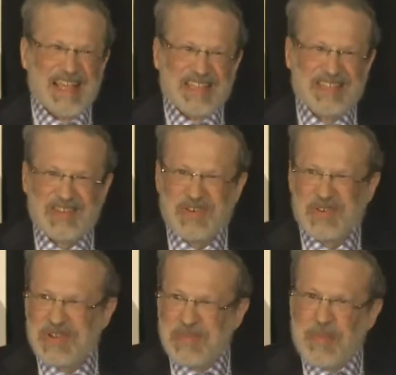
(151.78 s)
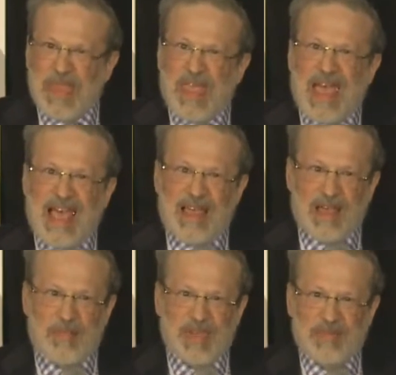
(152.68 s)
So
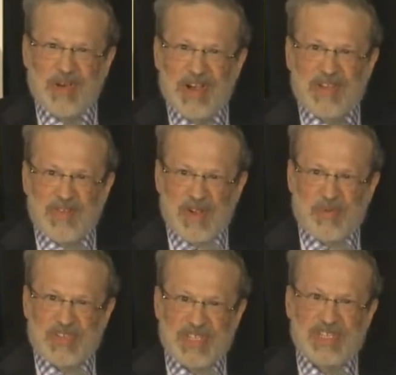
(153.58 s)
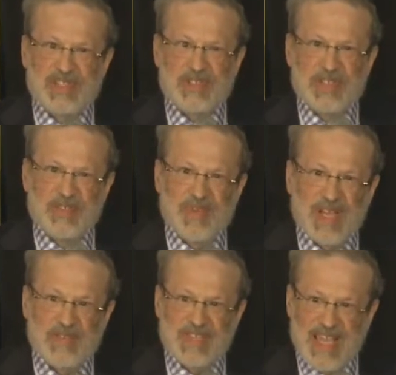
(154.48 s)
a big part of our procedures
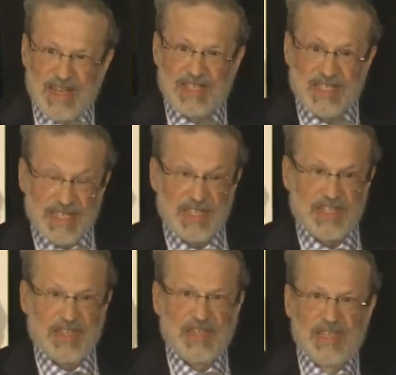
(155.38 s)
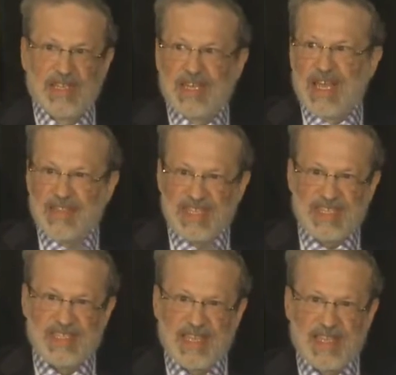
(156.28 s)
involves anesthesia. And
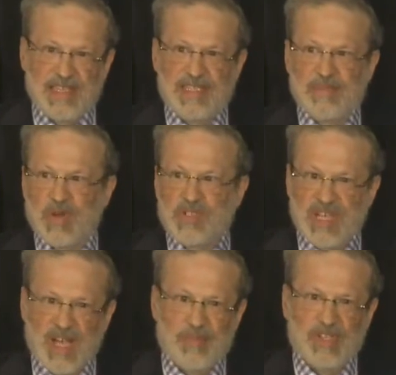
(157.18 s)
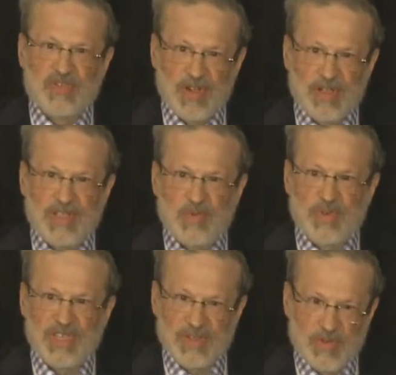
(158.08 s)
these days, the most common drug that
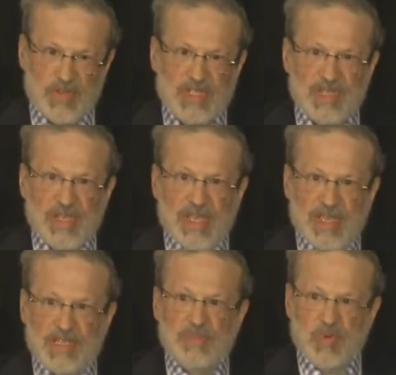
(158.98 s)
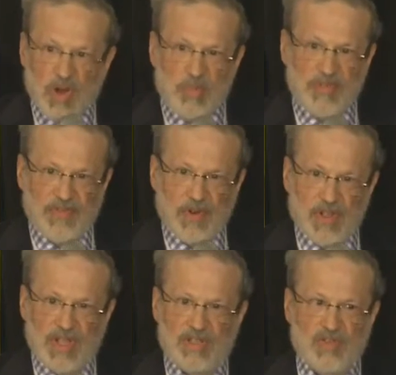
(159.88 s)
we use is
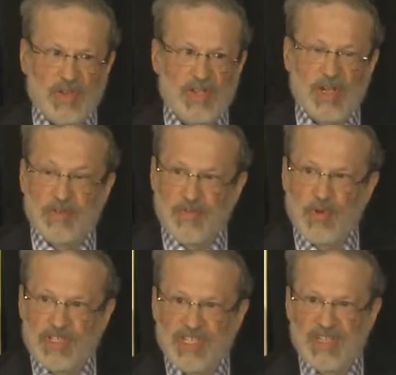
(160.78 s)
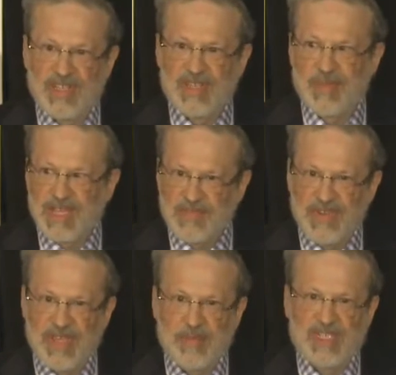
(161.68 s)
propofol, a drug unfortunately made
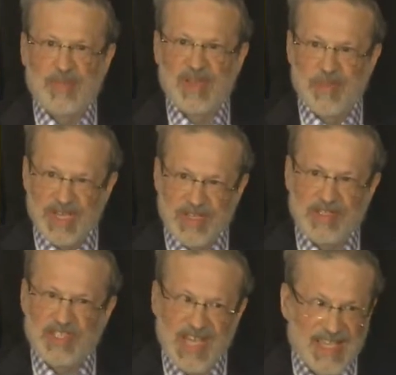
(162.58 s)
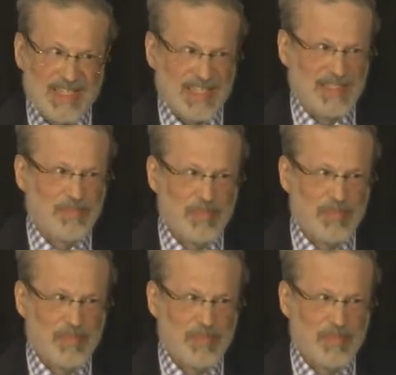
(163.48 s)
famous by Michael Jackson.